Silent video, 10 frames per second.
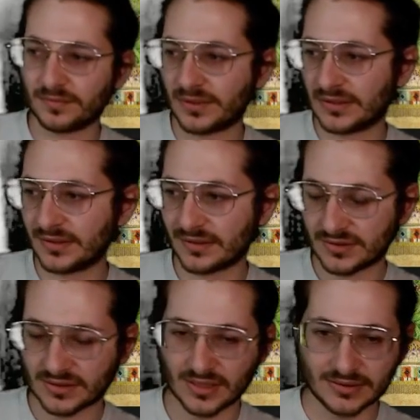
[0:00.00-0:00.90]
but they're
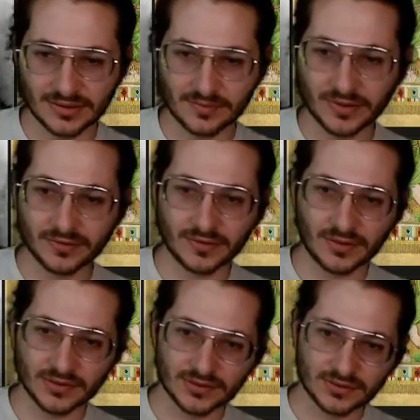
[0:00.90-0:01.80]
slightly bigger than
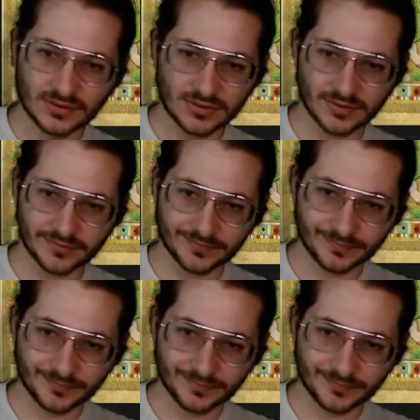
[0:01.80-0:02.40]
us, so...